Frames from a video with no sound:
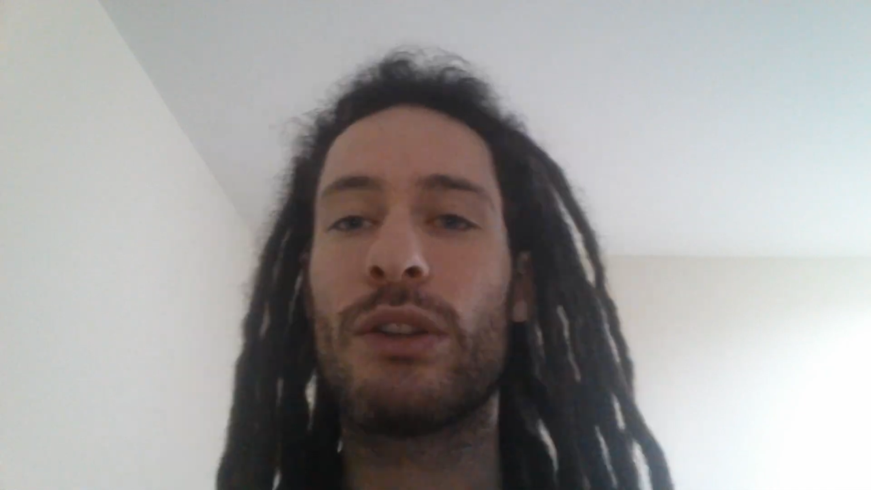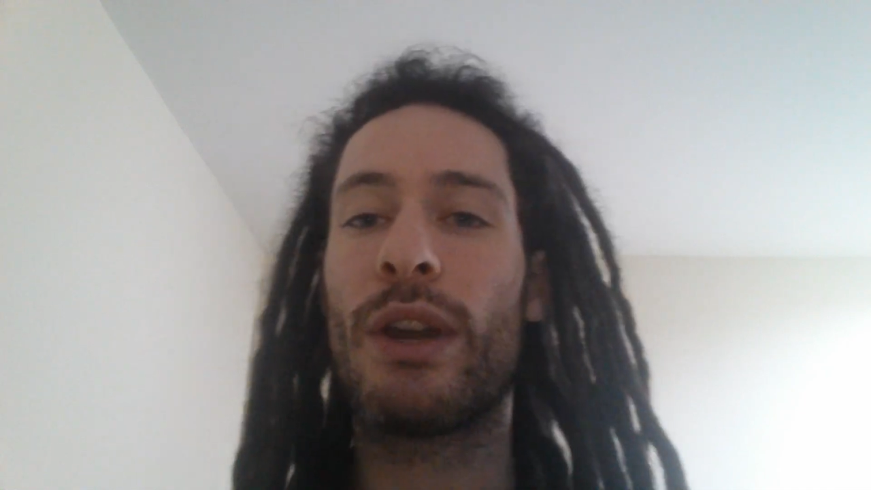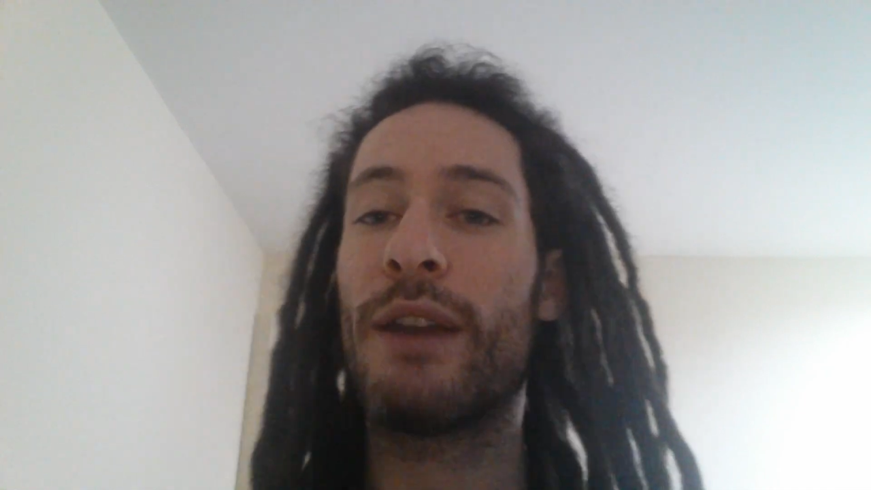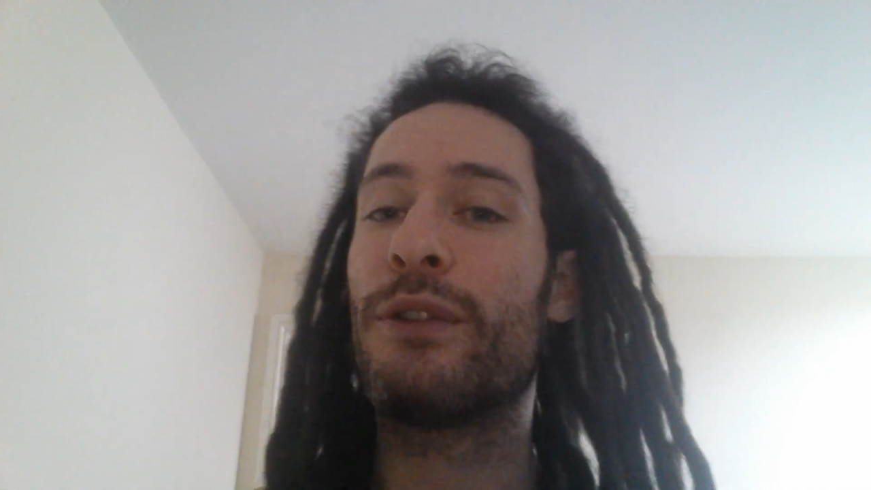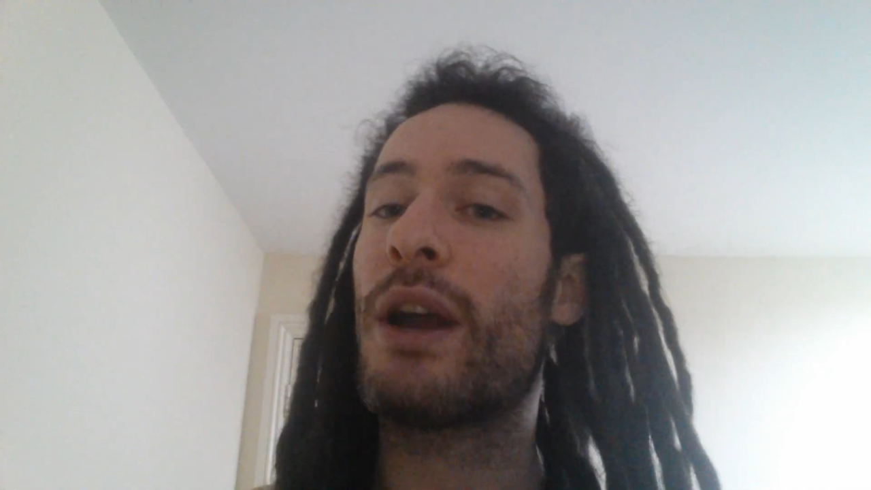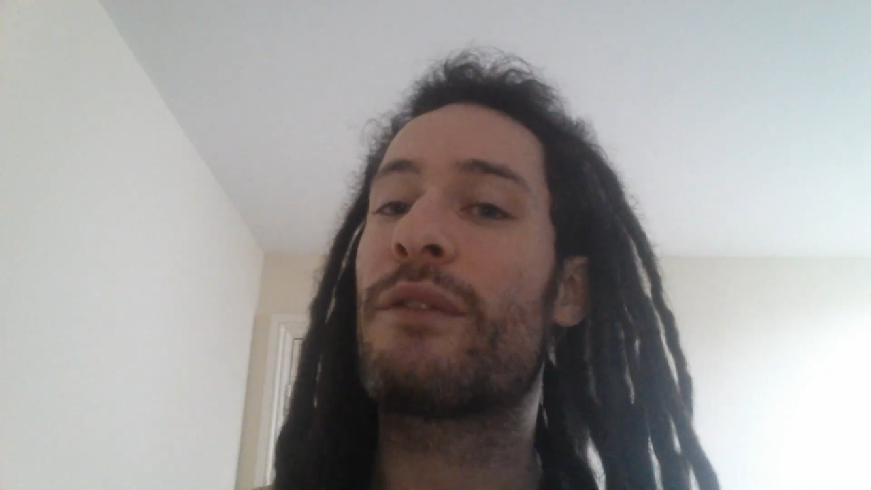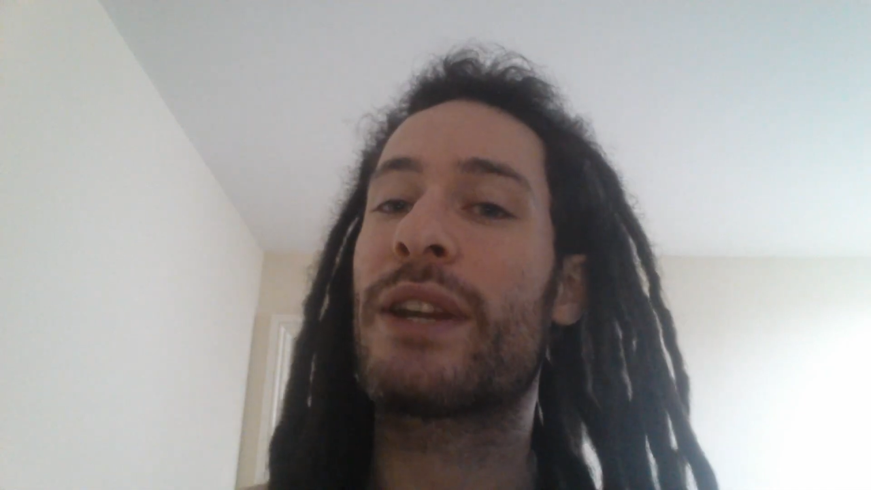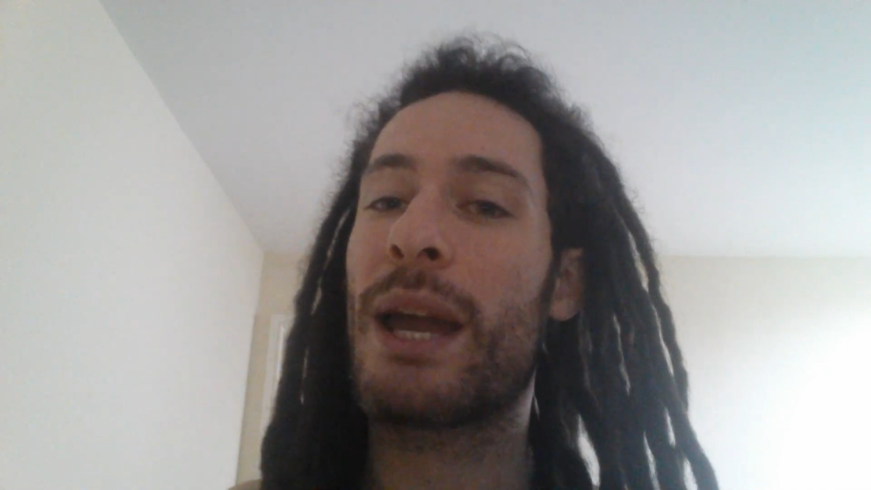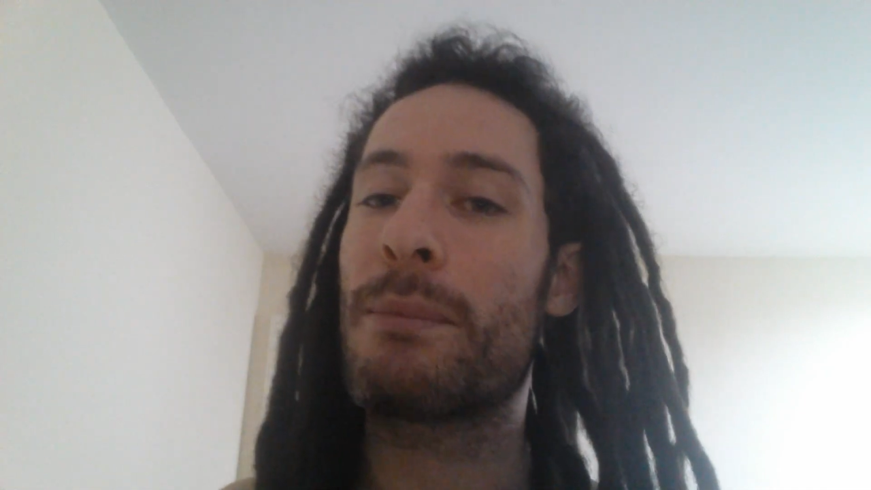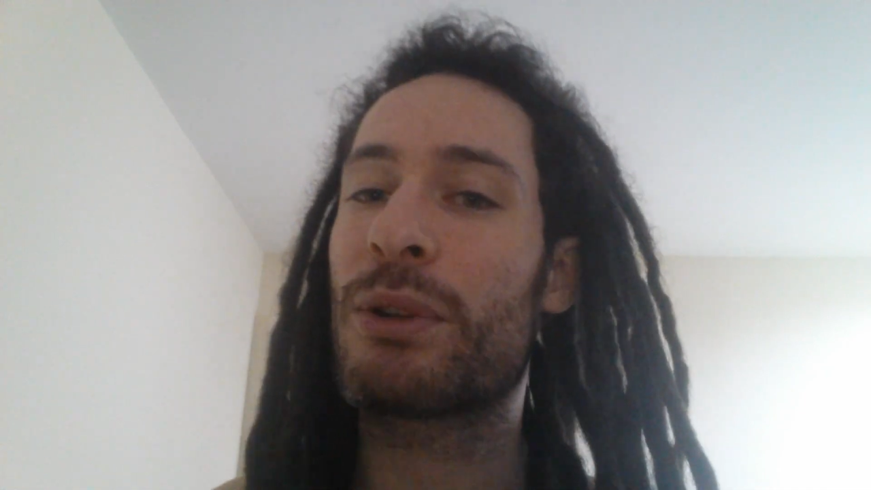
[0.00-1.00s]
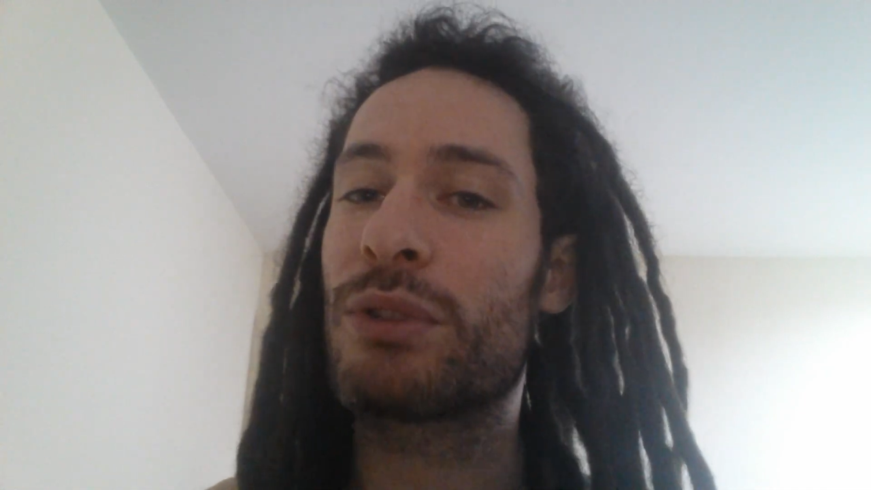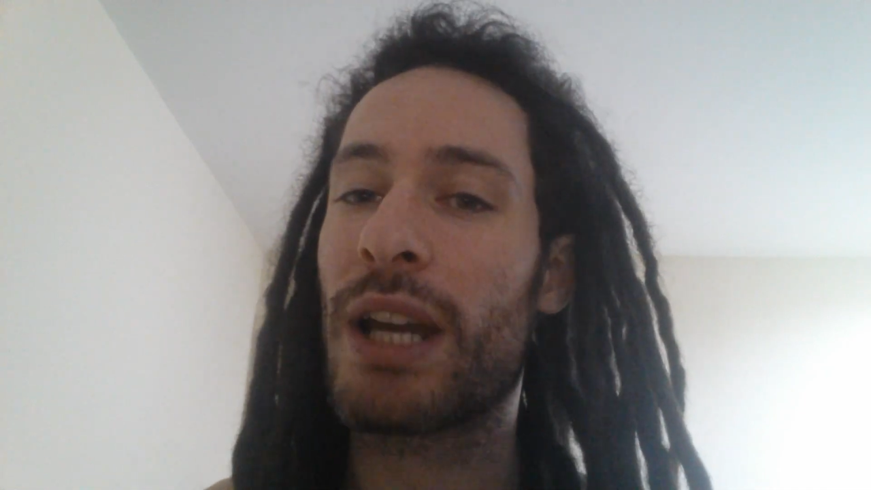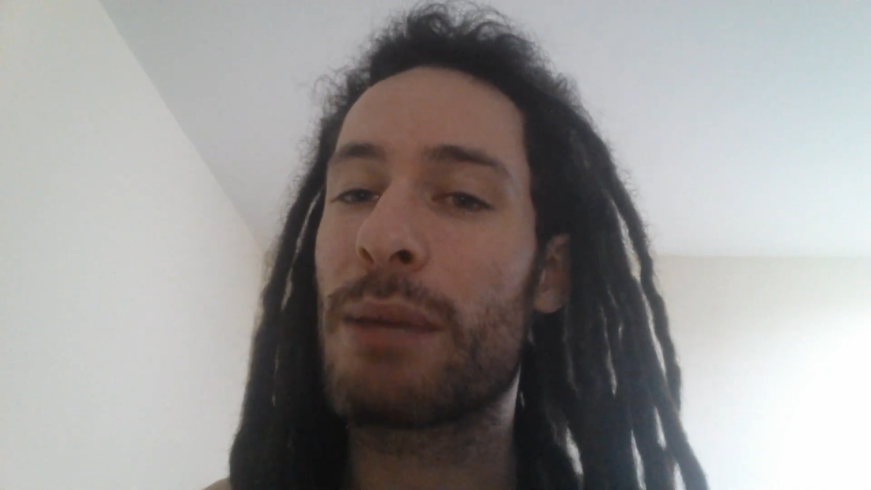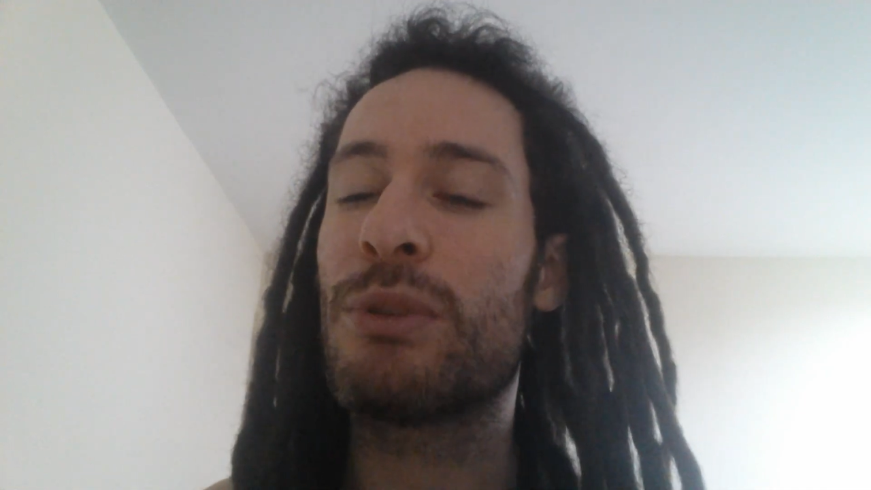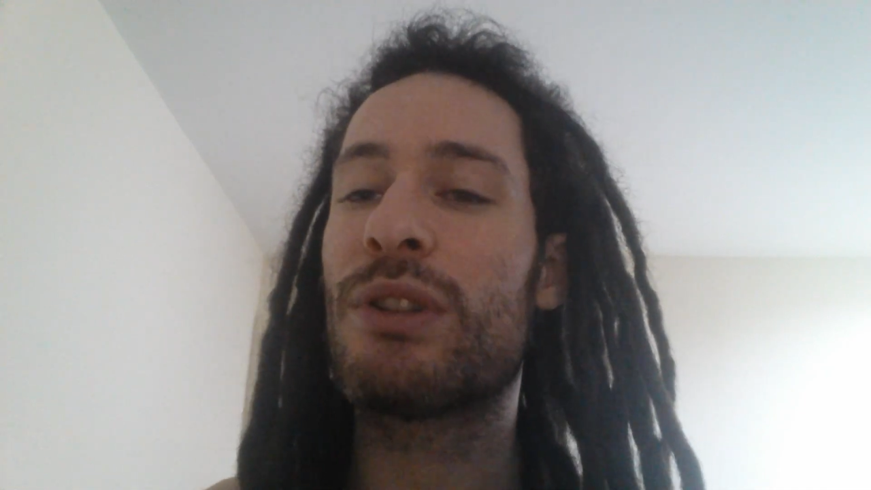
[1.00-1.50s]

if you have the chemical name,